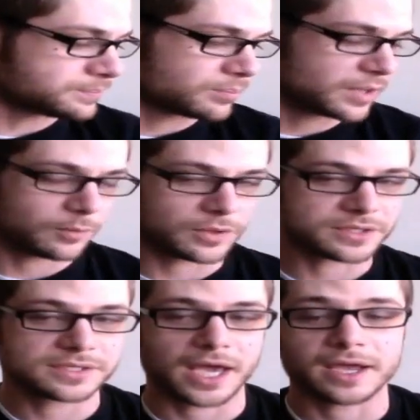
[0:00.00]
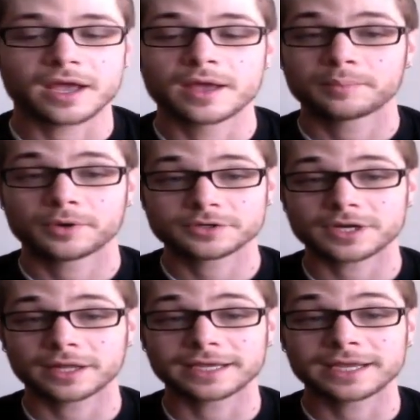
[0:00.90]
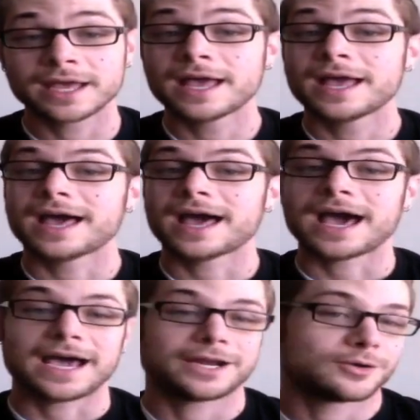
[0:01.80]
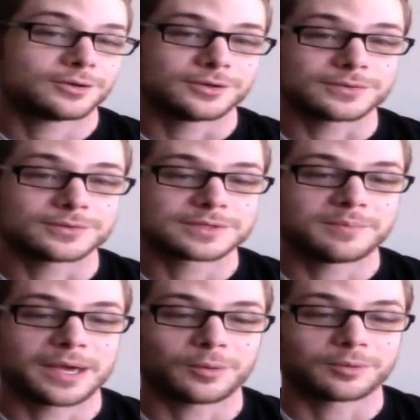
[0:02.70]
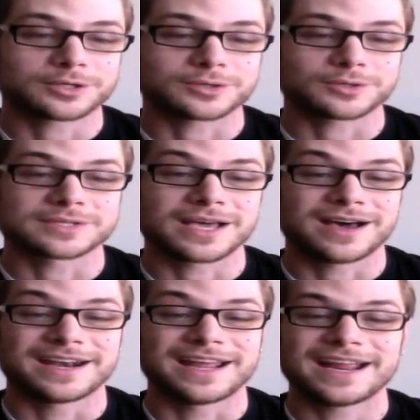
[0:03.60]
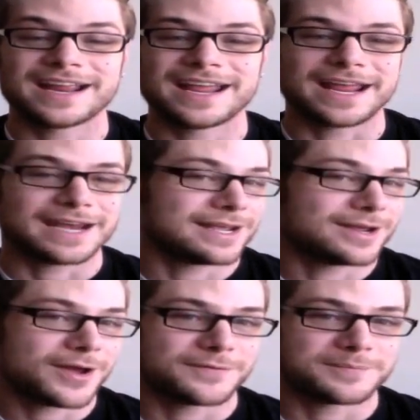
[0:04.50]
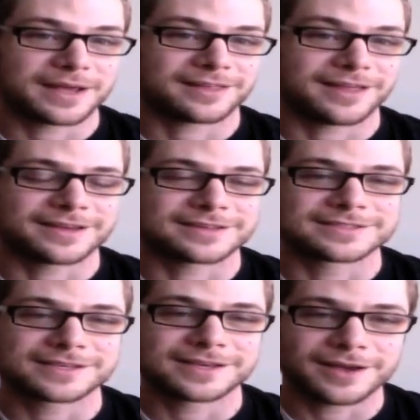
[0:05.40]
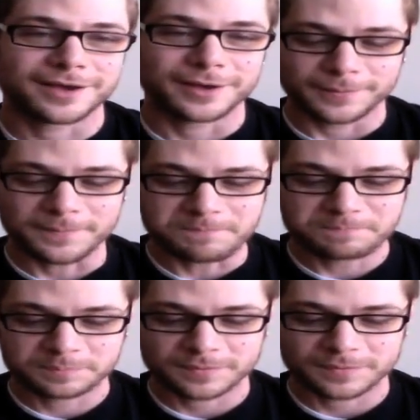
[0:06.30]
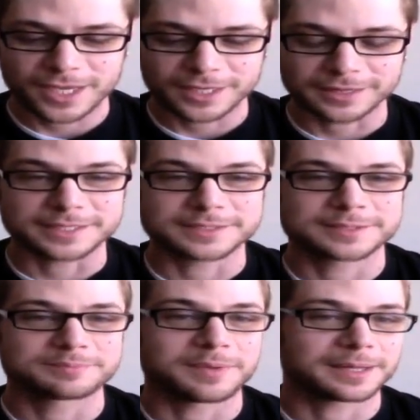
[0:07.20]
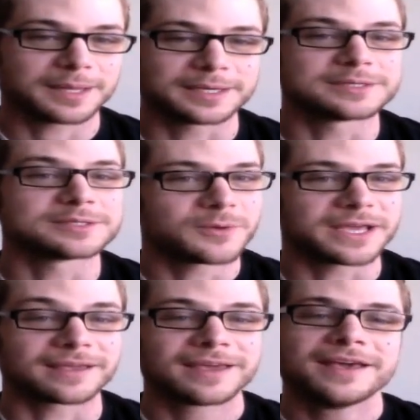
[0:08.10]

But I will say, personally, I don't use metal bristles on any of my clients. Unless my client is a wig